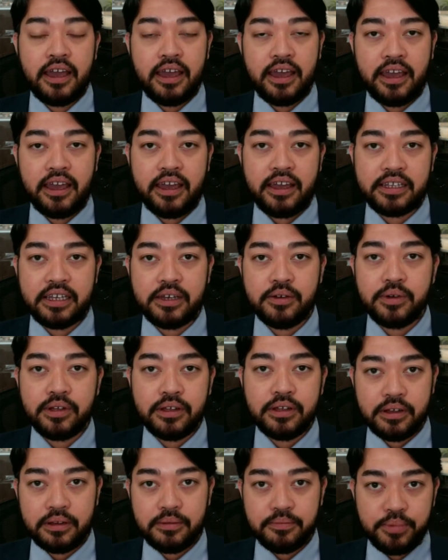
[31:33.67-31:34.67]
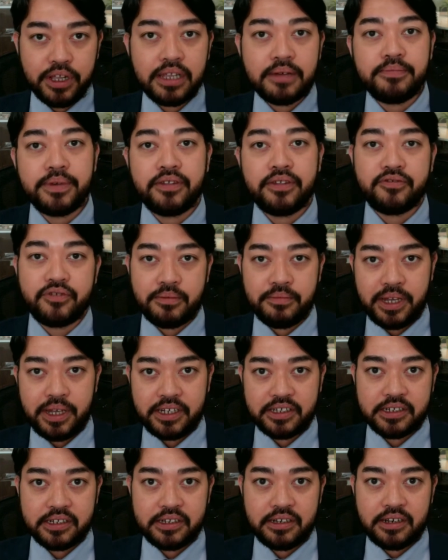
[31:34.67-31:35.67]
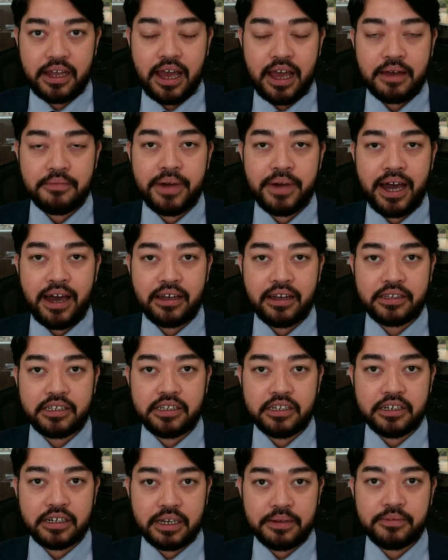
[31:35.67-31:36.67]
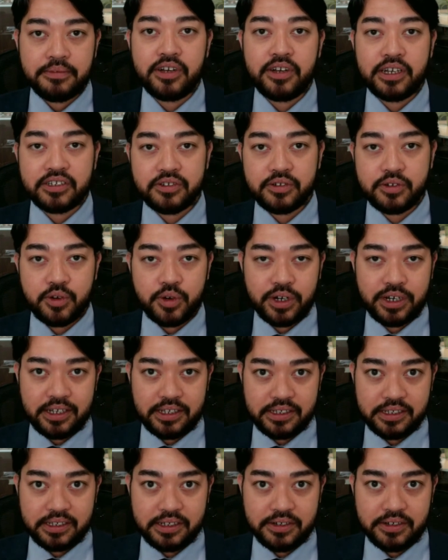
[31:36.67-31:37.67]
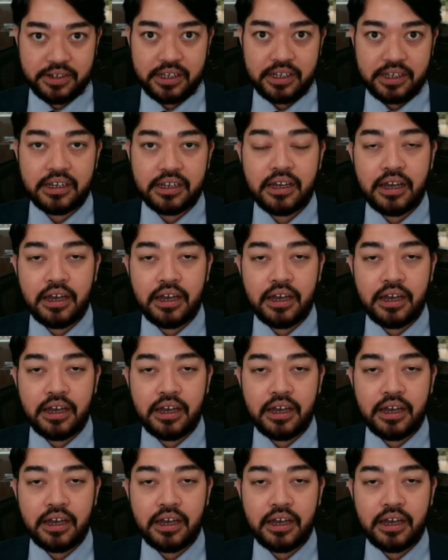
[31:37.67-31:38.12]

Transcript: and it will pull up information about your immigration court history.